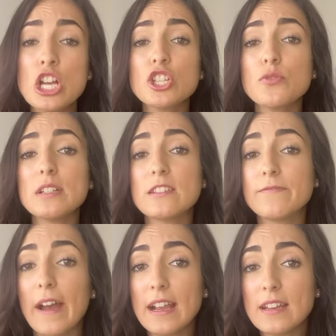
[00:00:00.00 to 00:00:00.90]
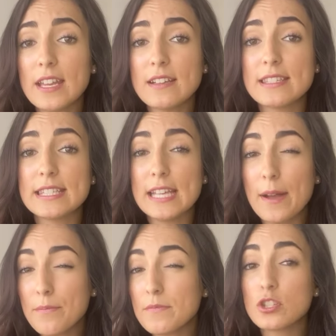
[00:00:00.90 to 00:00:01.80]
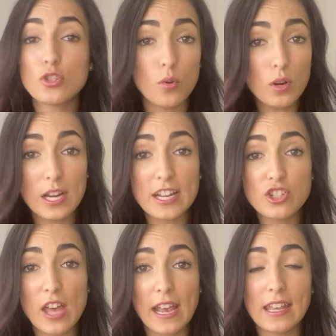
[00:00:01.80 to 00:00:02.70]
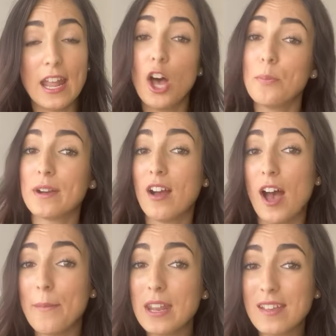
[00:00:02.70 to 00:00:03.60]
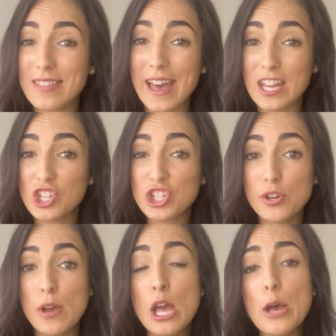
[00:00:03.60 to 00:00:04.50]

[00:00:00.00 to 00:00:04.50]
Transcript: So it's finding some storage that can help accommodate that issue,